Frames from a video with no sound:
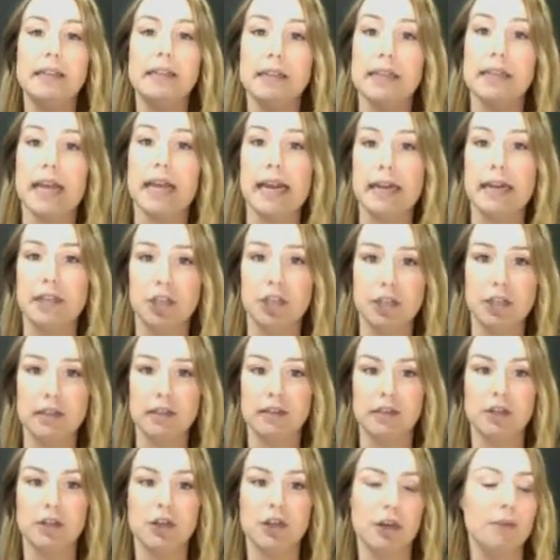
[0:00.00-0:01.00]
to
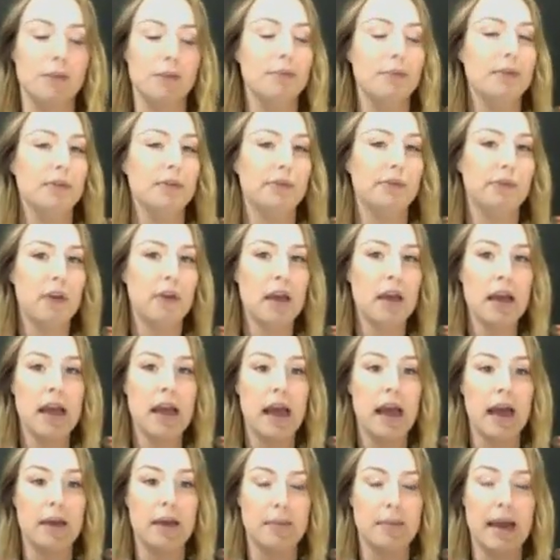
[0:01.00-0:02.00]
teachers in terms of
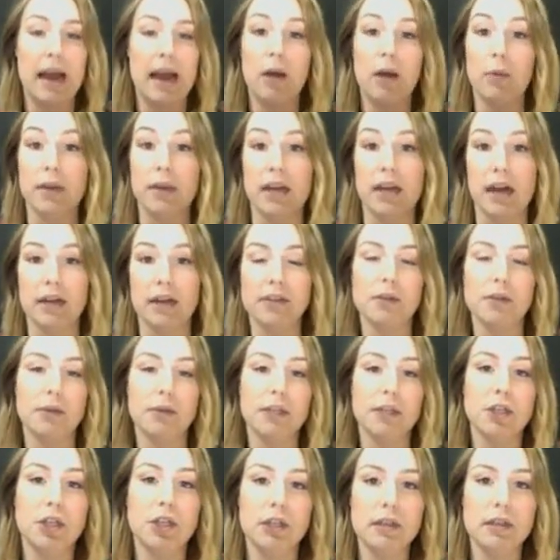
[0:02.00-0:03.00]
how we ask
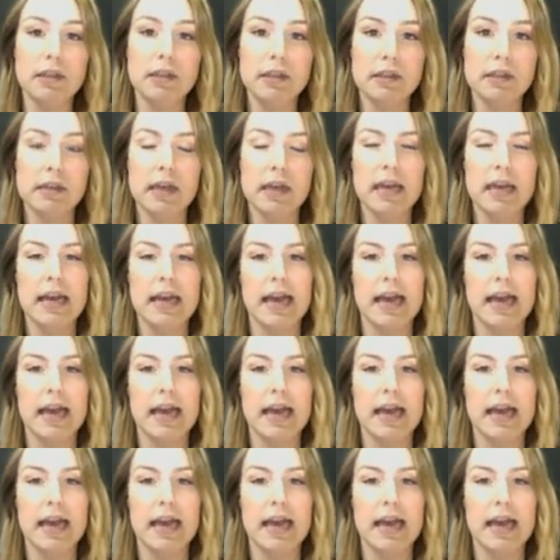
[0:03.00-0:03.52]
questions,